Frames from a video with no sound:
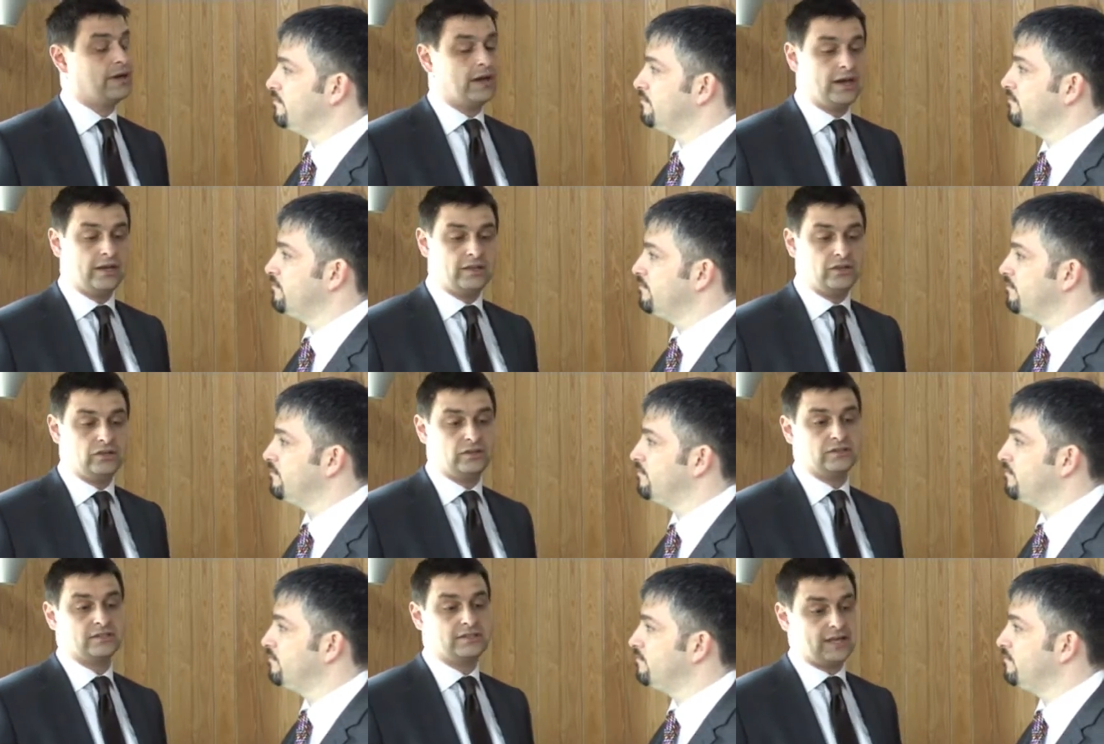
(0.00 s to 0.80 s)
Speaker 1: And then you
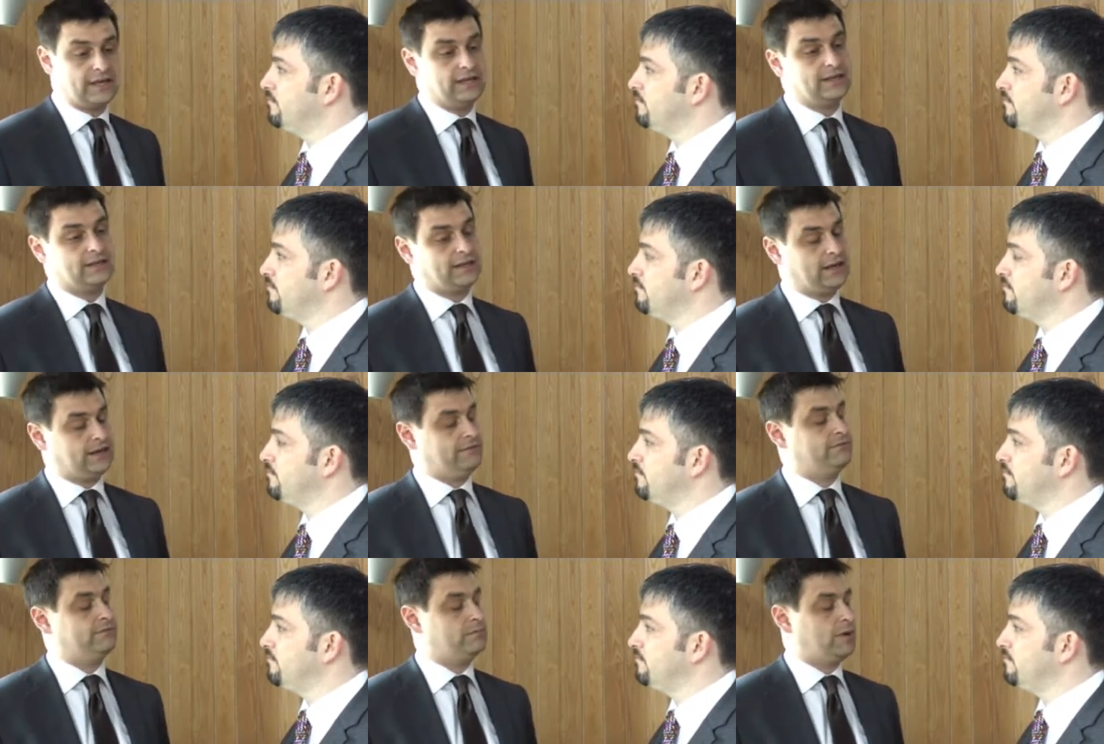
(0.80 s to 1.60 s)
can take that
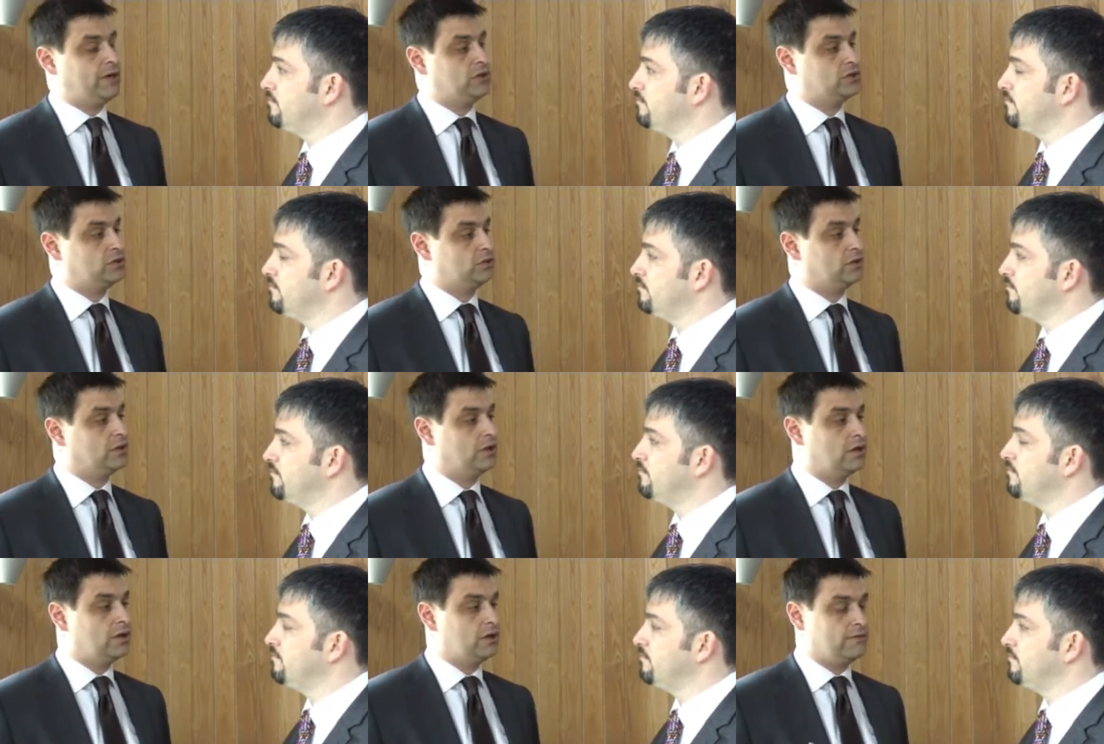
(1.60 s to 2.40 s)
information,
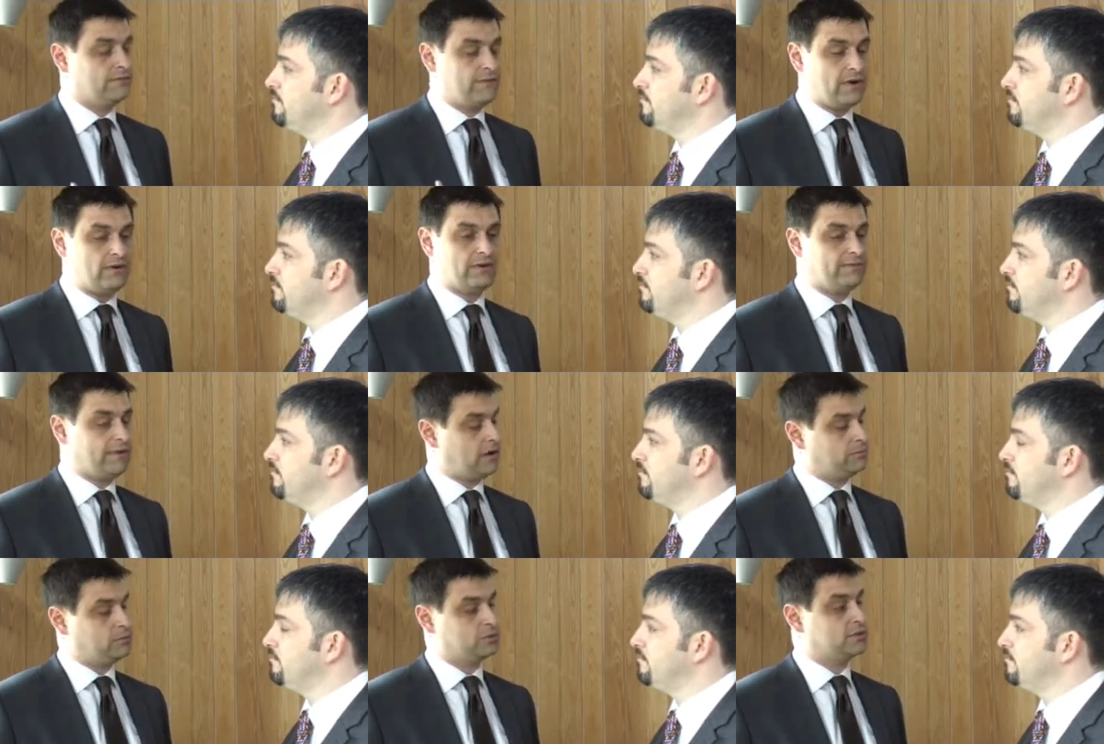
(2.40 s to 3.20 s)
very
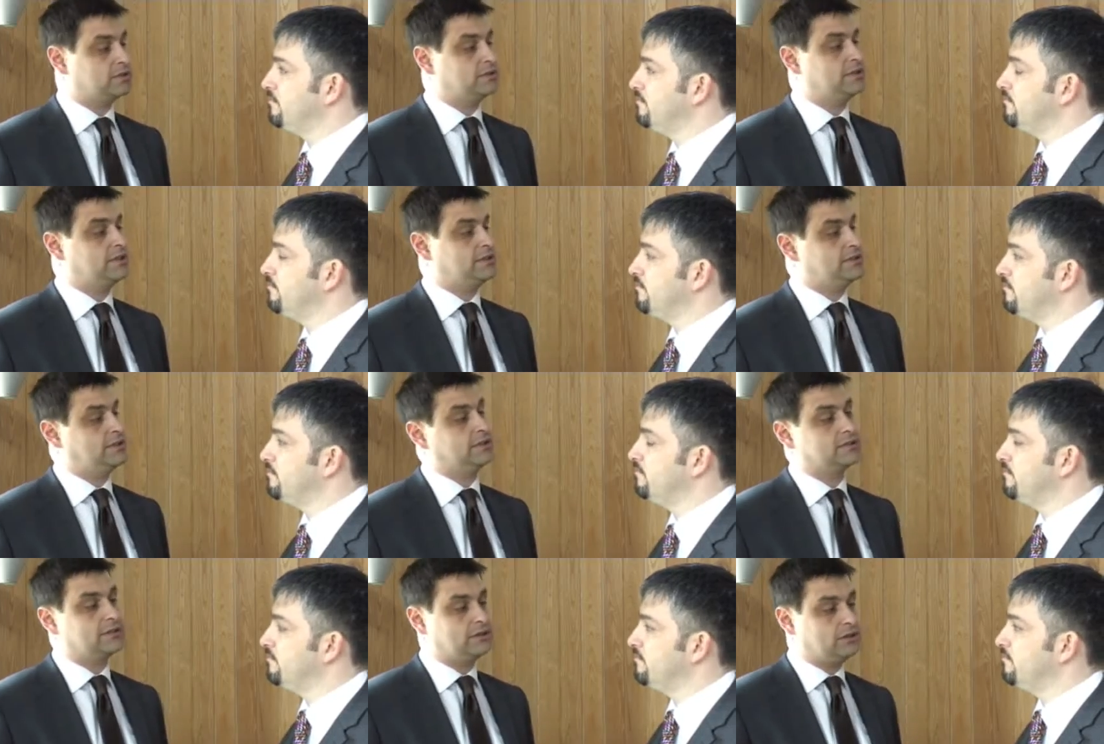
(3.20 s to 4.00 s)
valuable
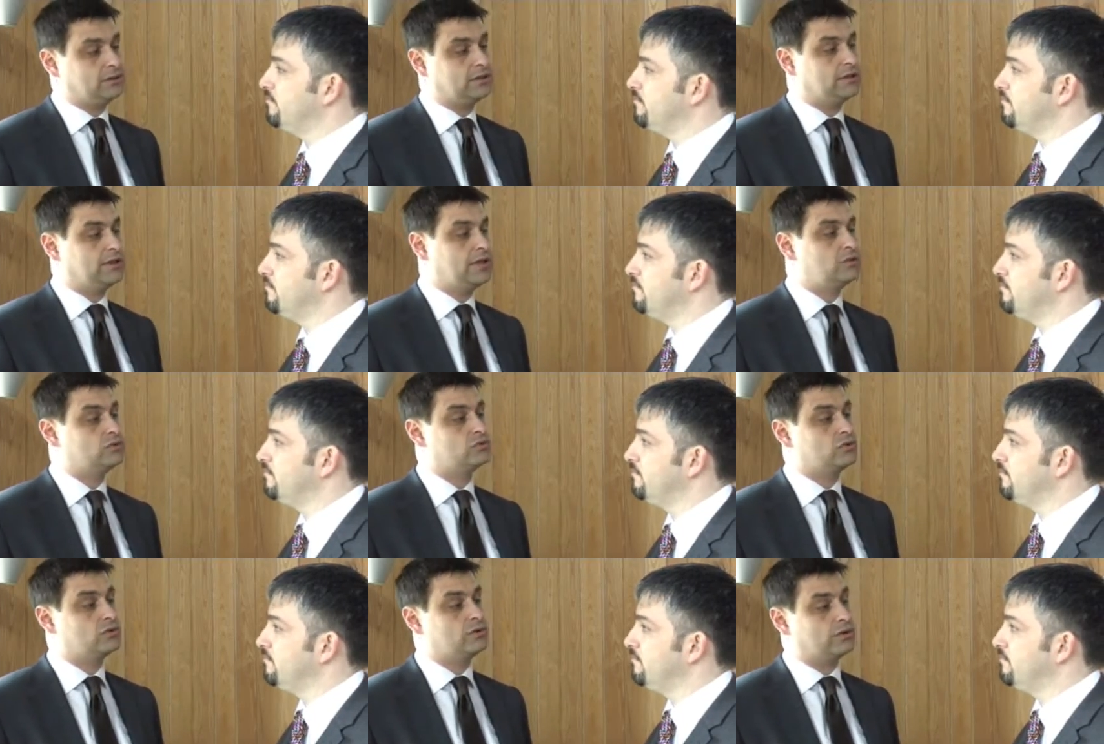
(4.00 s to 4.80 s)
statistics that you can then
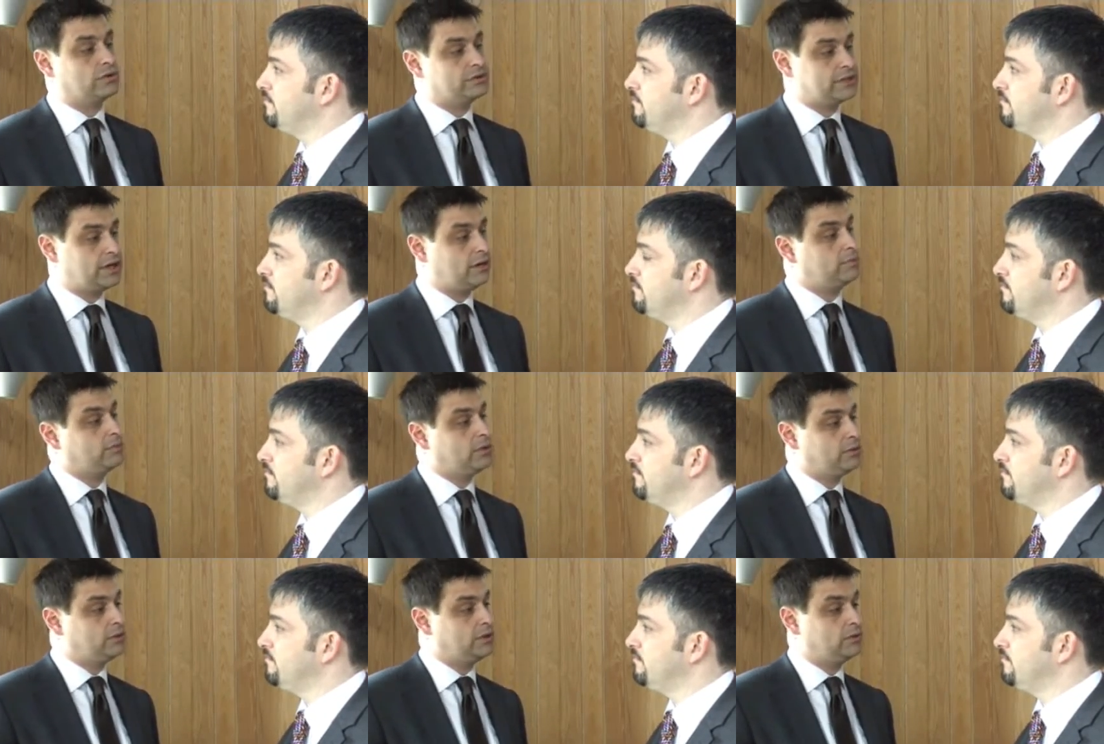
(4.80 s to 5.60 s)
draw on to help
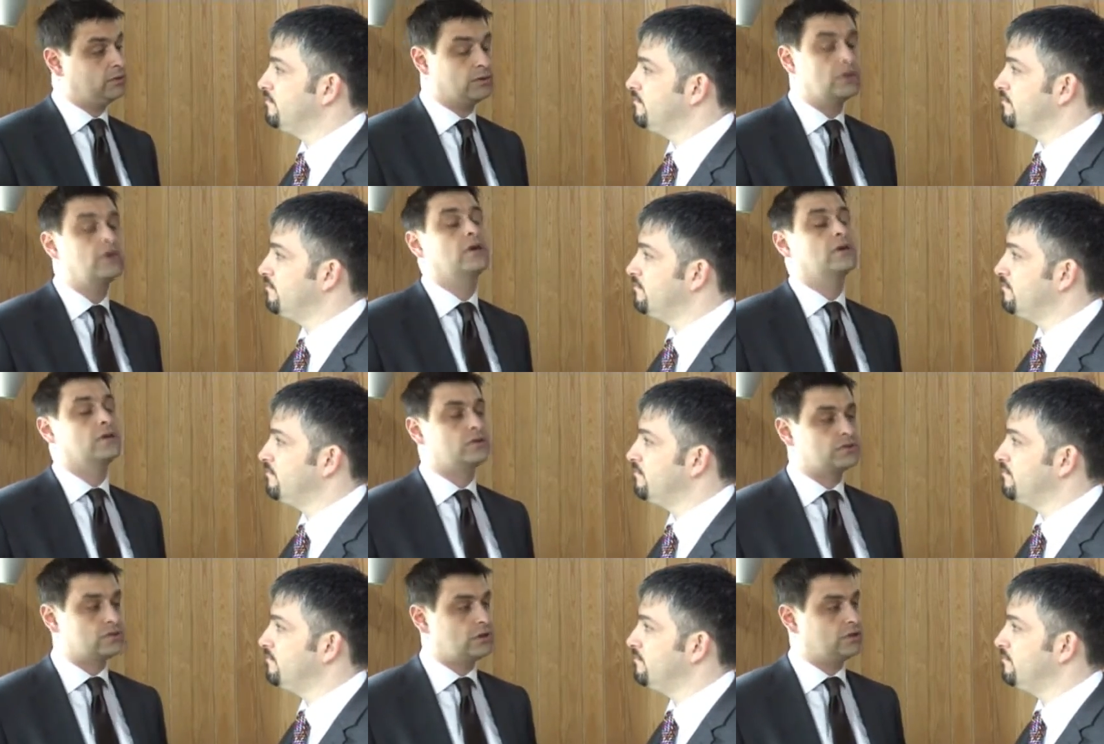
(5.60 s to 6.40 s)
you in your
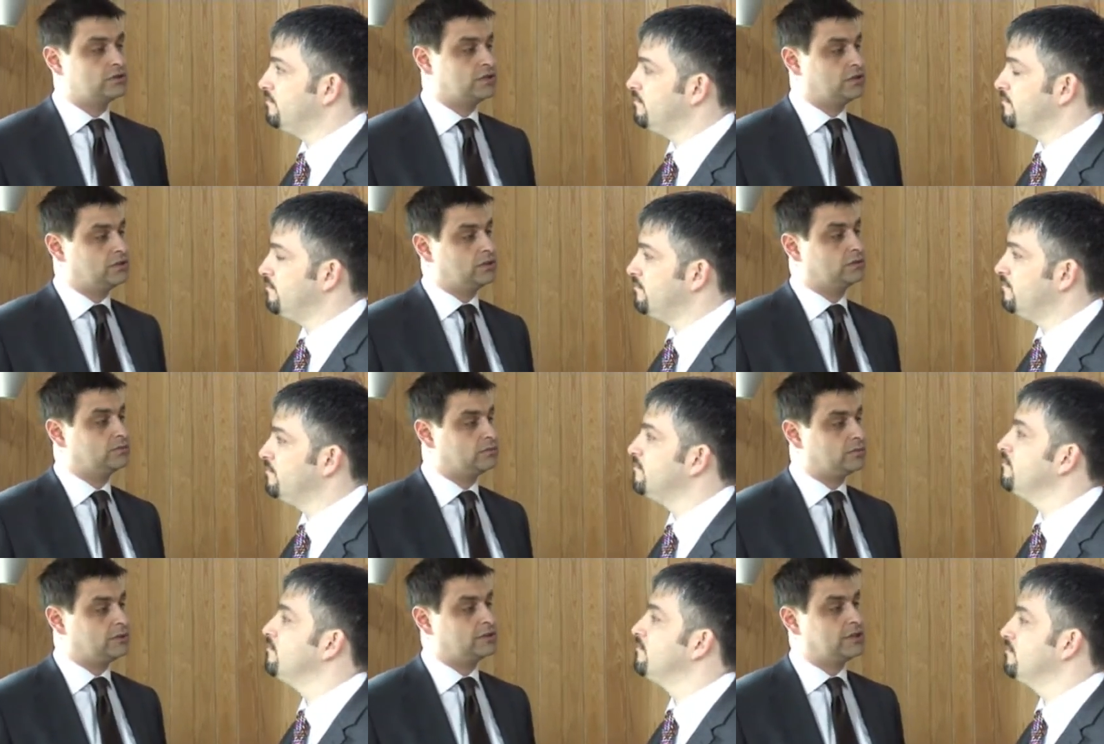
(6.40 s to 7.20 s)
search engine
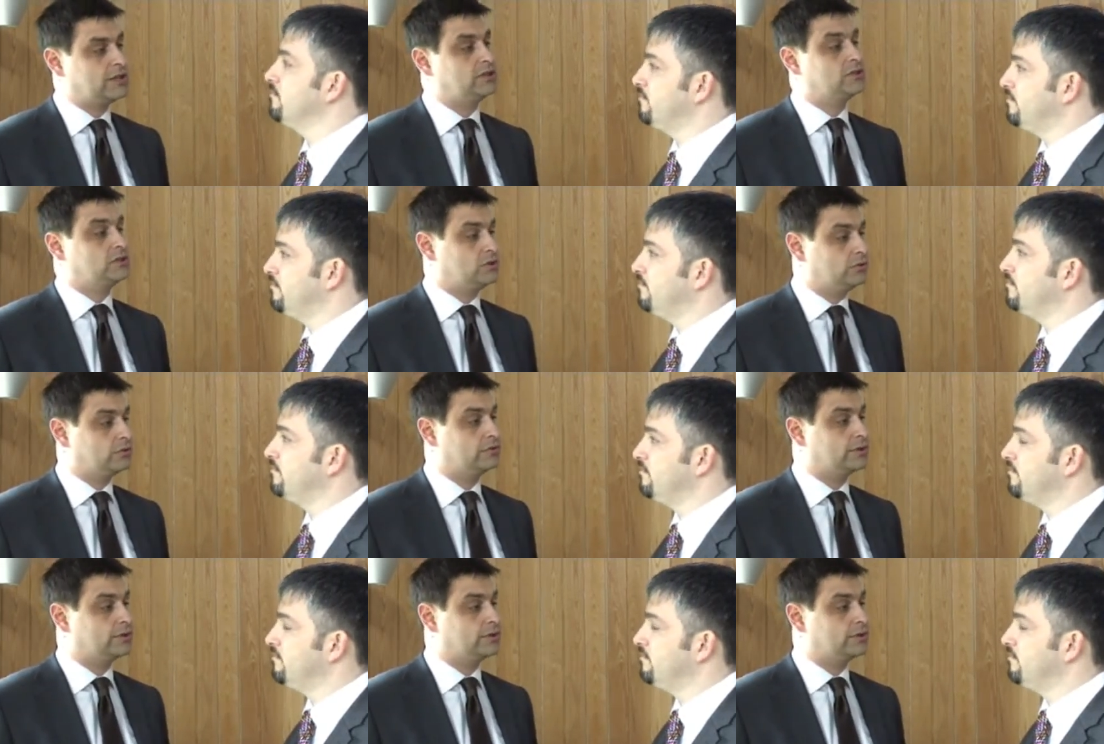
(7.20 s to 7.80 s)
optimization, your